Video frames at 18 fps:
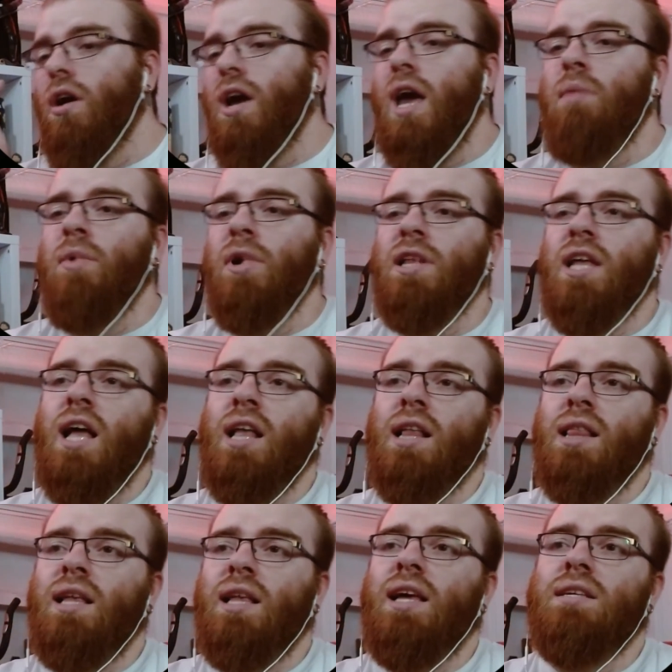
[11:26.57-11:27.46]
Okay,
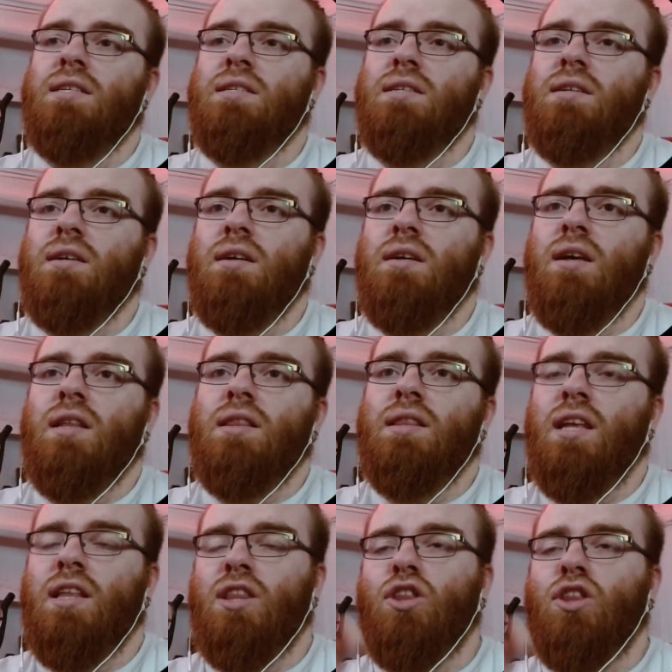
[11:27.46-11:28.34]
but at least
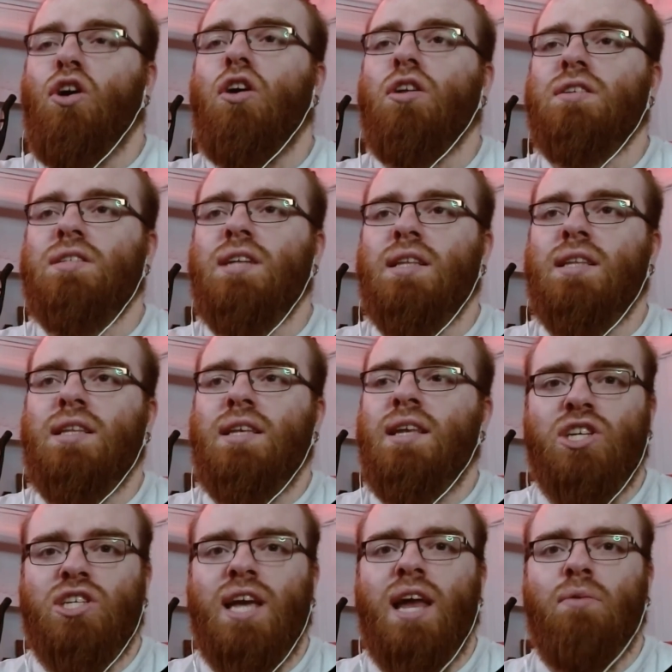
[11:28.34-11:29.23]
the thoughts that
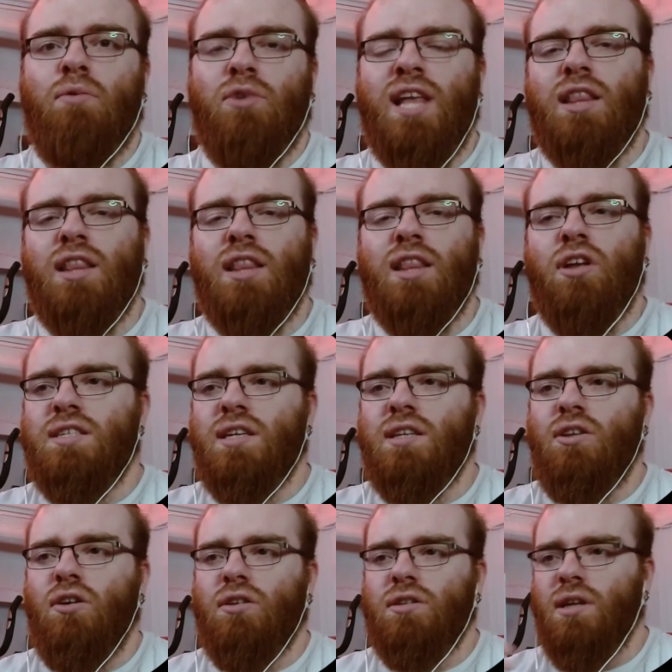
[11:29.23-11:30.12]
we shared with that
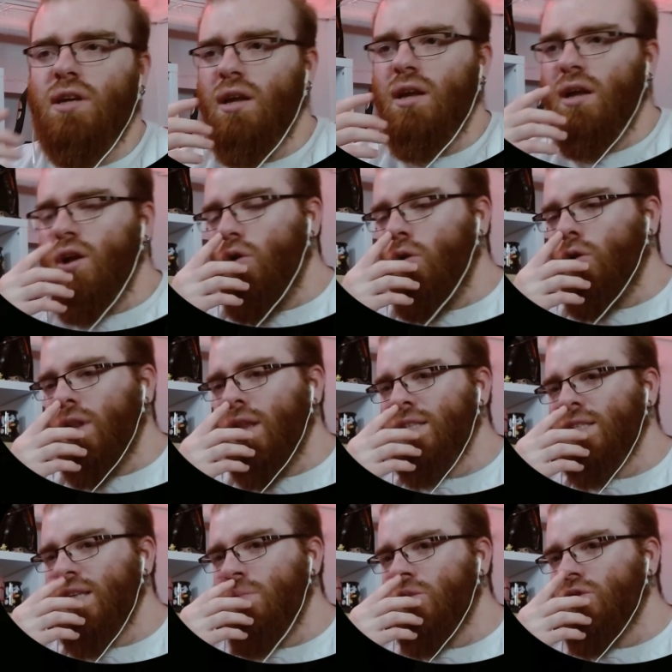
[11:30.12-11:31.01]
crazy doctor on the
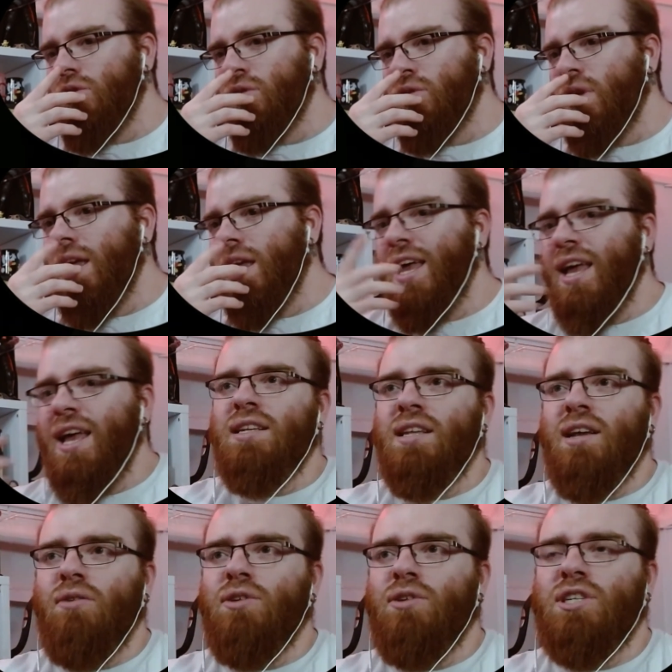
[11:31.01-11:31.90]
last episode,
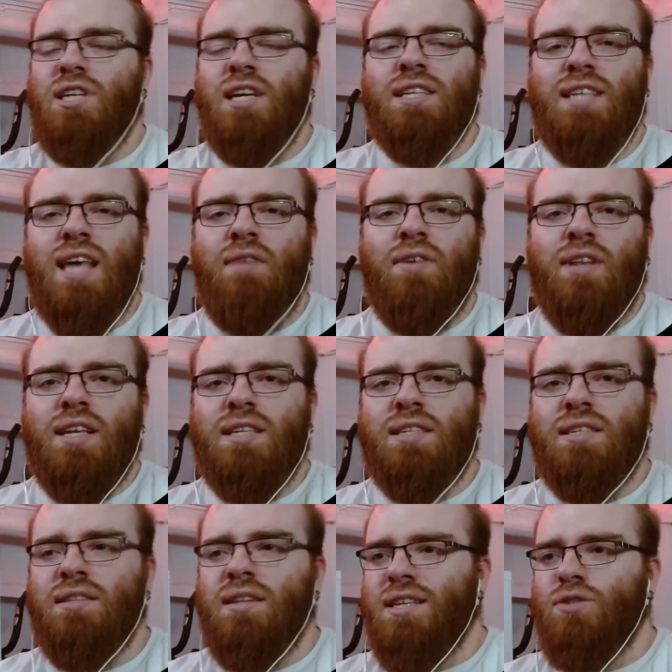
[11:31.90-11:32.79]
now she's having
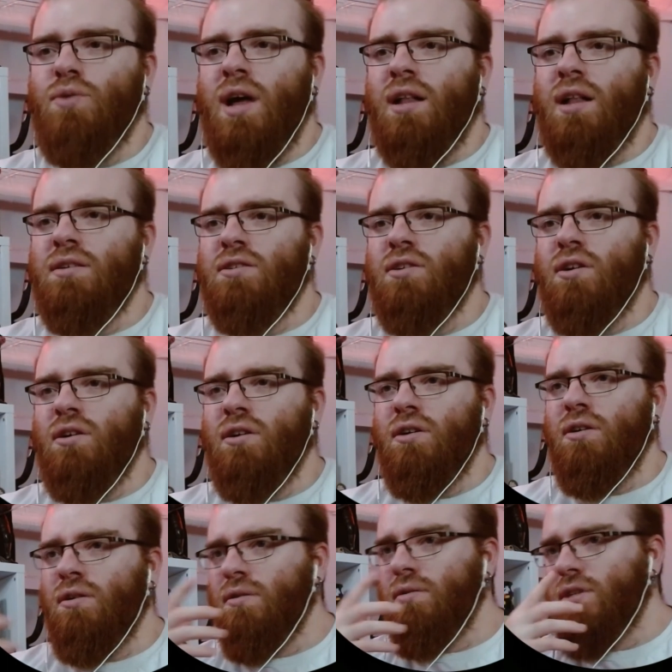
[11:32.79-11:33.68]
this as well,
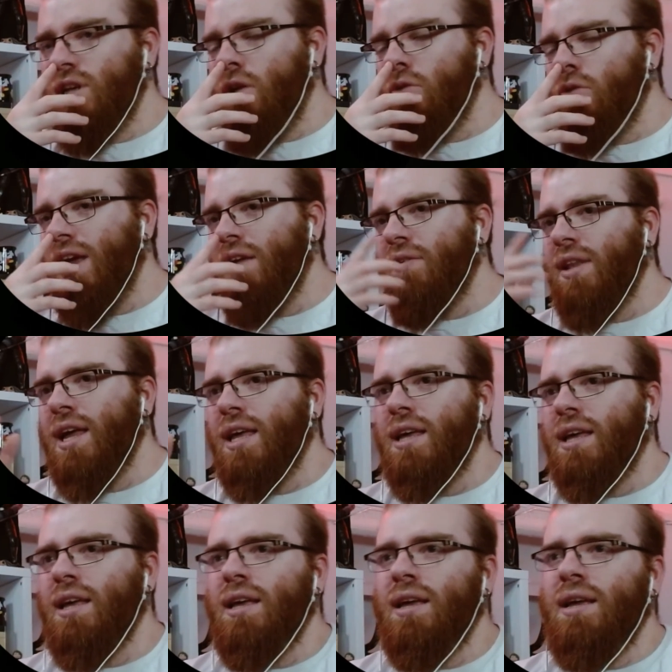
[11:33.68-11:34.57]
so she could never,
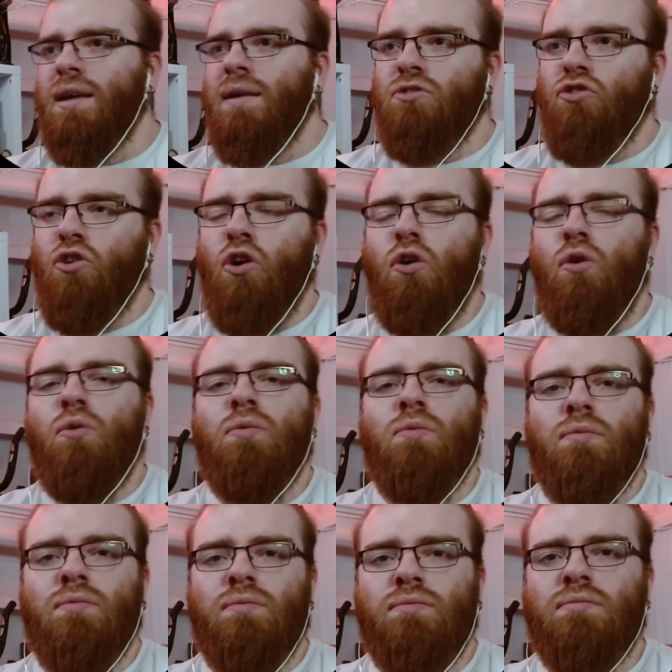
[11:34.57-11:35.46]
like,
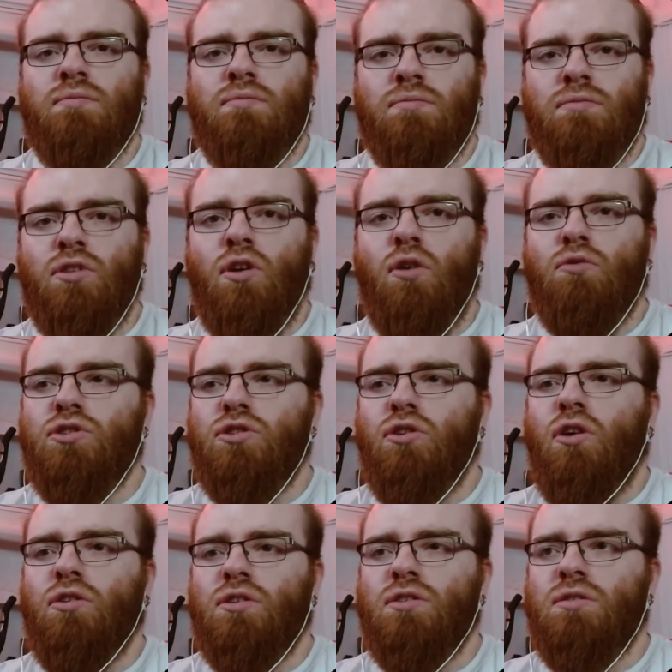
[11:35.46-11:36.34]
throw those
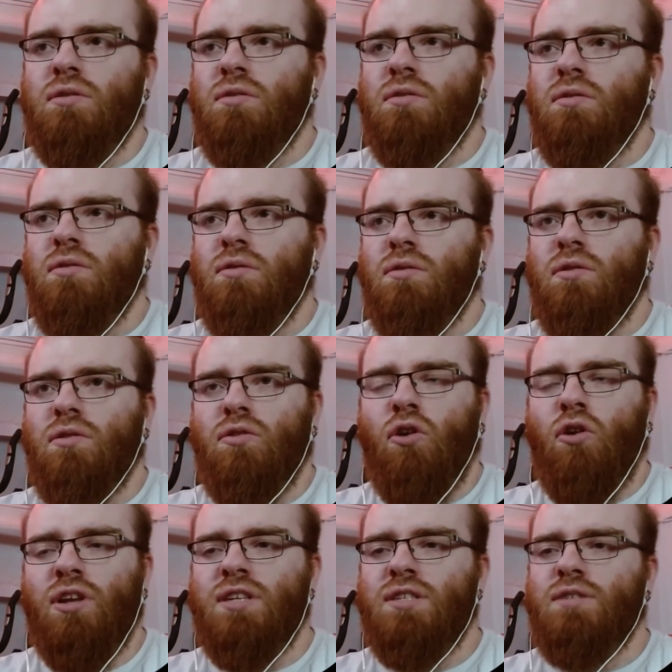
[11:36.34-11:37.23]
thoughts
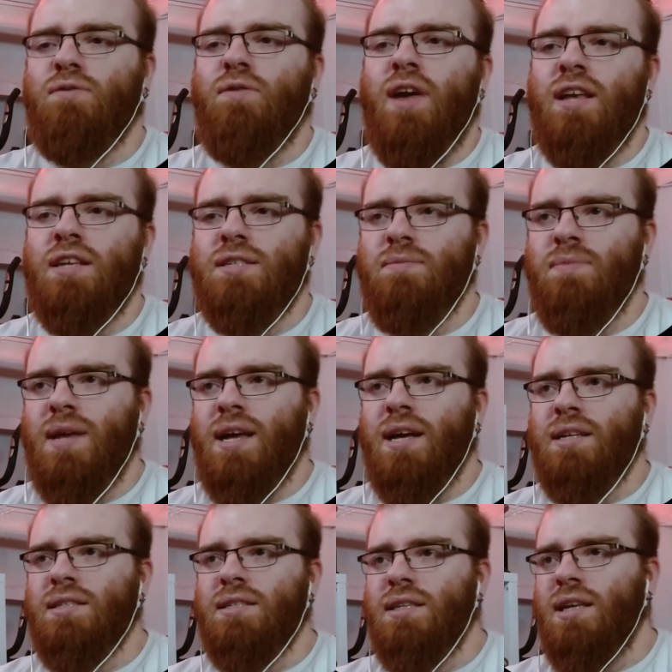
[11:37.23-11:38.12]
on his face
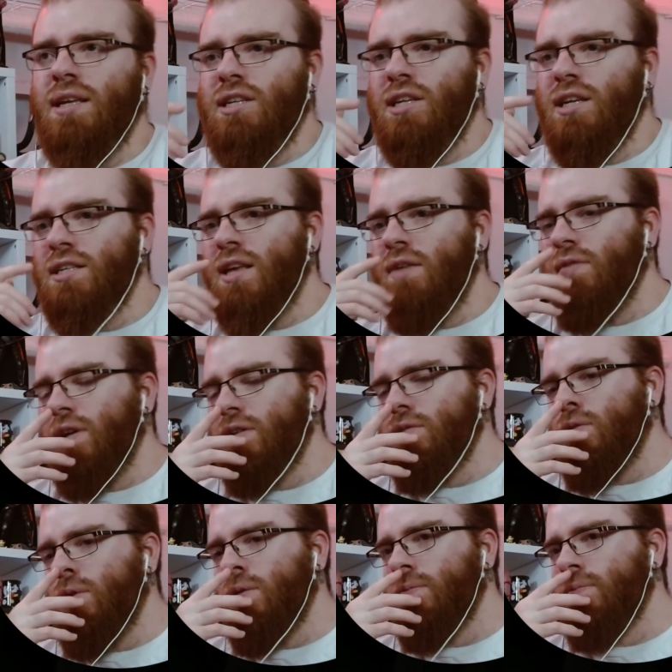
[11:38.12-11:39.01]
because she is having
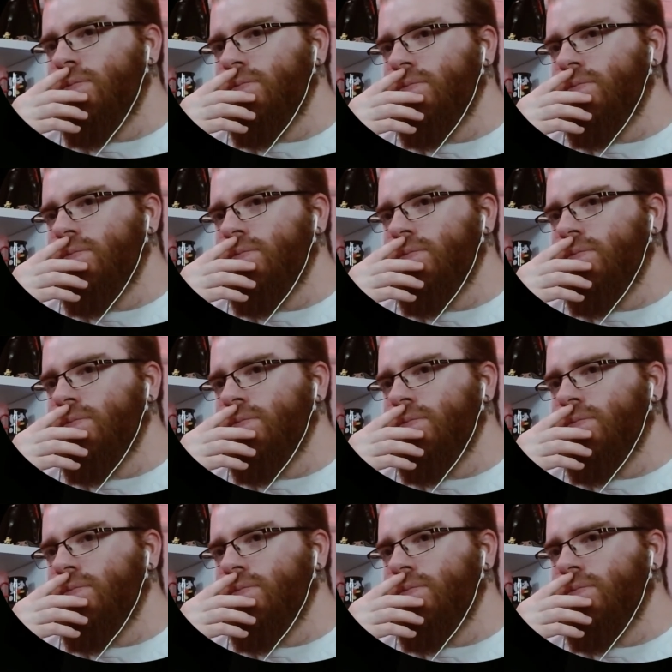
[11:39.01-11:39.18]
as well.